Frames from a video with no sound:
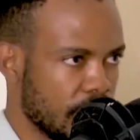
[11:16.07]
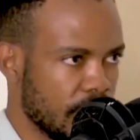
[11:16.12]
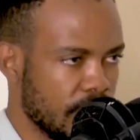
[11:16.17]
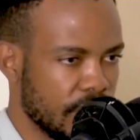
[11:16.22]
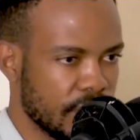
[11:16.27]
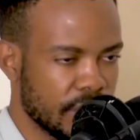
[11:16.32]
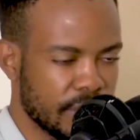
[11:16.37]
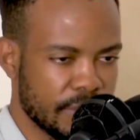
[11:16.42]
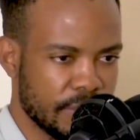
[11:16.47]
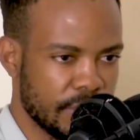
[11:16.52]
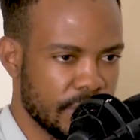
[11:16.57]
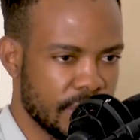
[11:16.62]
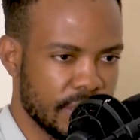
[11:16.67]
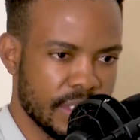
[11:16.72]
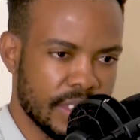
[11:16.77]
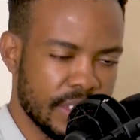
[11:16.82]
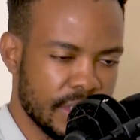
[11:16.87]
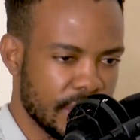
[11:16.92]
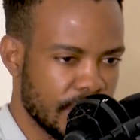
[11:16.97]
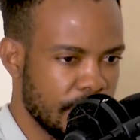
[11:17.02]
that thing. If we
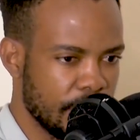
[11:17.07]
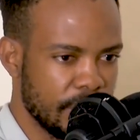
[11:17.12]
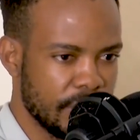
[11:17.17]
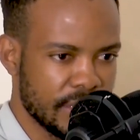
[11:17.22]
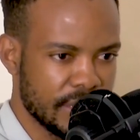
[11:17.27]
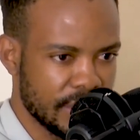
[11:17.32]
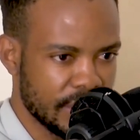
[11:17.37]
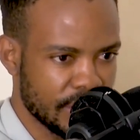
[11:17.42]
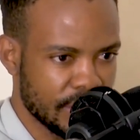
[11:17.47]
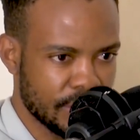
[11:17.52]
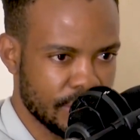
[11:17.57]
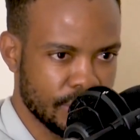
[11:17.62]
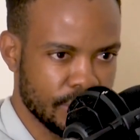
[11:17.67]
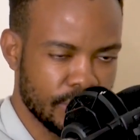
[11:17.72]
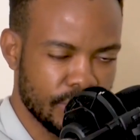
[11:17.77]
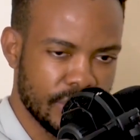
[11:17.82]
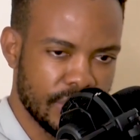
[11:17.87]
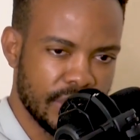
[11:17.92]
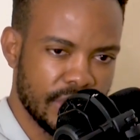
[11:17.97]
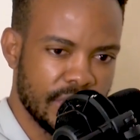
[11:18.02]
keep listening
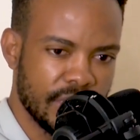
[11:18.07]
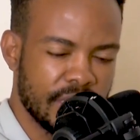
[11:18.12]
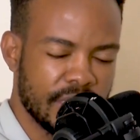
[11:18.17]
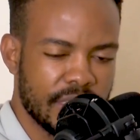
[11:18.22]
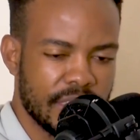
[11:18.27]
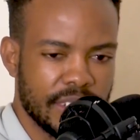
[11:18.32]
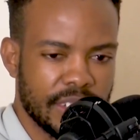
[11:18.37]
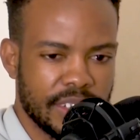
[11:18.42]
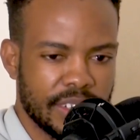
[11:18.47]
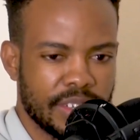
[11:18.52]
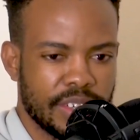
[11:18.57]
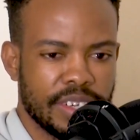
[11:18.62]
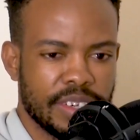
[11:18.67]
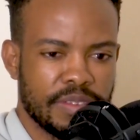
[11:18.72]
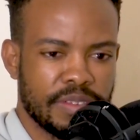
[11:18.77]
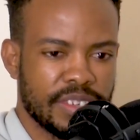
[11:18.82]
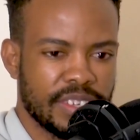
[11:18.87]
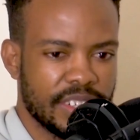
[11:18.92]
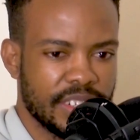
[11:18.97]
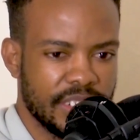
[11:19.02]
to uh, Kirk
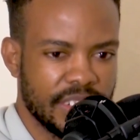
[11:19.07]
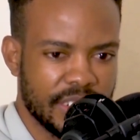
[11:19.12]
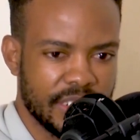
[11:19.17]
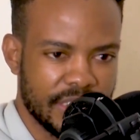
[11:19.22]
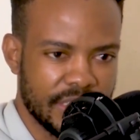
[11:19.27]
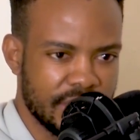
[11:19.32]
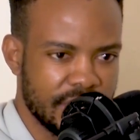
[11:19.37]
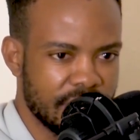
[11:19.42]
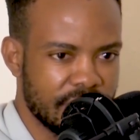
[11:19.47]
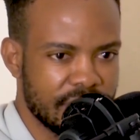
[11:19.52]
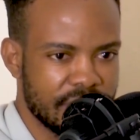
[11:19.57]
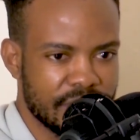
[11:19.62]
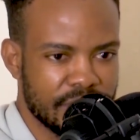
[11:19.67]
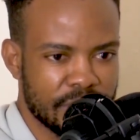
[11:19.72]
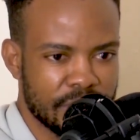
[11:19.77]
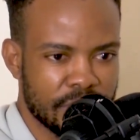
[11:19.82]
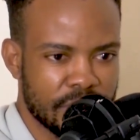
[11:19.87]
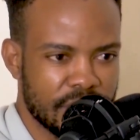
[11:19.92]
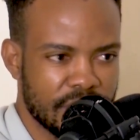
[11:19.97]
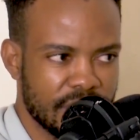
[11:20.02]
Franklin, he tells
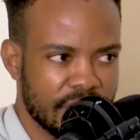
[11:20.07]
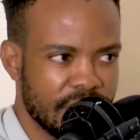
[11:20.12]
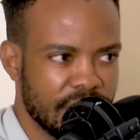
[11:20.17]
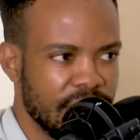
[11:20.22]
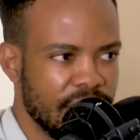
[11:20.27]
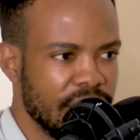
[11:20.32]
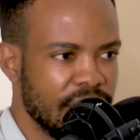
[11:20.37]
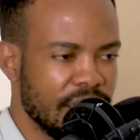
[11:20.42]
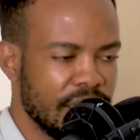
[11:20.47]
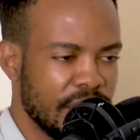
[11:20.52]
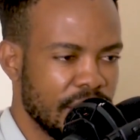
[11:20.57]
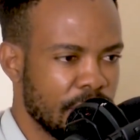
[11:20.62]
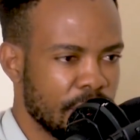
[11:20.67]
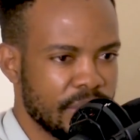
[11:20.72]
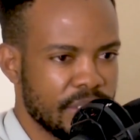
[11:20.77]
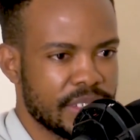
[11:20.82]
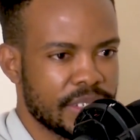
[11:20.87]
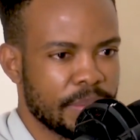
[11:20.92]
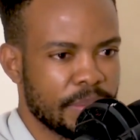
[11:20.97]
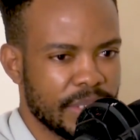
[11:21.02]
us, "Good see, He
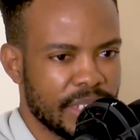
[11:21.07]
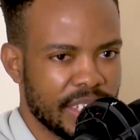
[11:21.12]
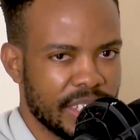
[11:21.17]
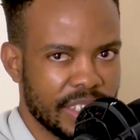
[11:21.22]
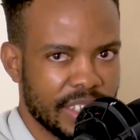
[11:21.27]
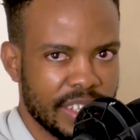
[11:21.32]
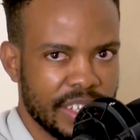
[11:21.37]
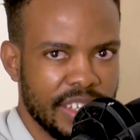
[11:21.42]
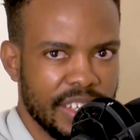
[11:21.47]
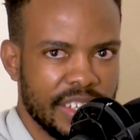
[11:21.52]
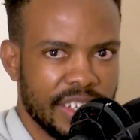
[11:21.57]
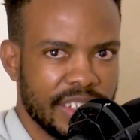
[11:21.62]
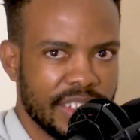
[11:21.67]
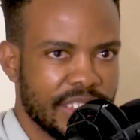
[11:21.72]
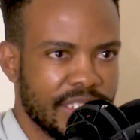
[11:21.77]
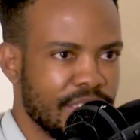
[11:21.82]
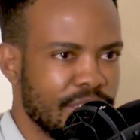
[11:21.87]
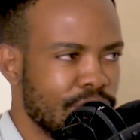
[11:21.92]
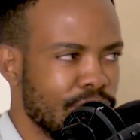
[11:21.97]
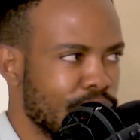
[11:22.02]
will supply," and
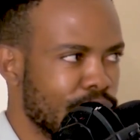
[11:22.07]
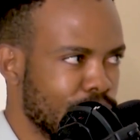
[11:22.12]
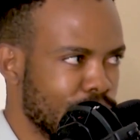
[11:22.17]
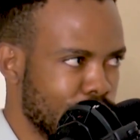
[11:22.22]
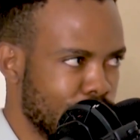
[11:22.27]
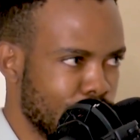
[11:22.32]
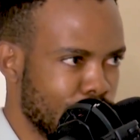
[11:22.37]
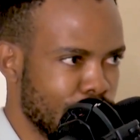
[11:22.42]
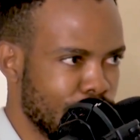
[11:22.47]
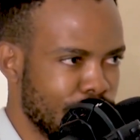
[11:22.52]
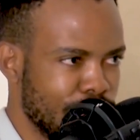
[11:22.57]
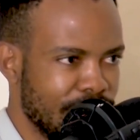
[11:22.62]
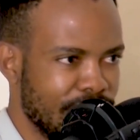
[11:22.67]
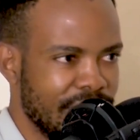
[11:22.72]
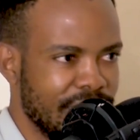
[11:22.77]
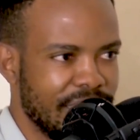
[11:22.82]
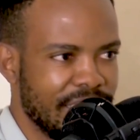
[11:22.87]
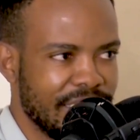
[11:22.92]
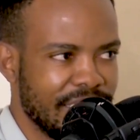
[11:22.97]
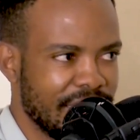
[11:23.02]
yeah. then you don't do,
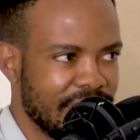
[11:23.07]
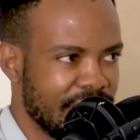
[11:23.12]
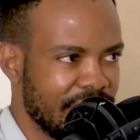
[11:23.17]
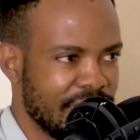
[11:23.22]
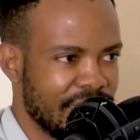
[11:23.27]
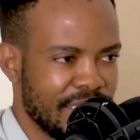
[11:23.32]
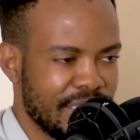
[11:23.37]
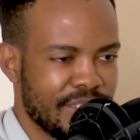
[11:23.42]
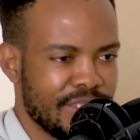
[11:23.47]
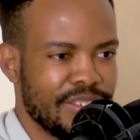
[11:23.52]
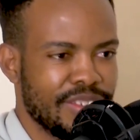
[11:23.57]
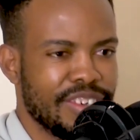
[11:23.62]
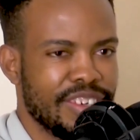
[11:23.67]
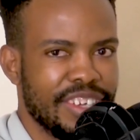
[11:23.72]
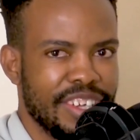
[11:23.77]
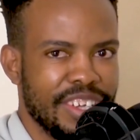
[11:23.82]
and then now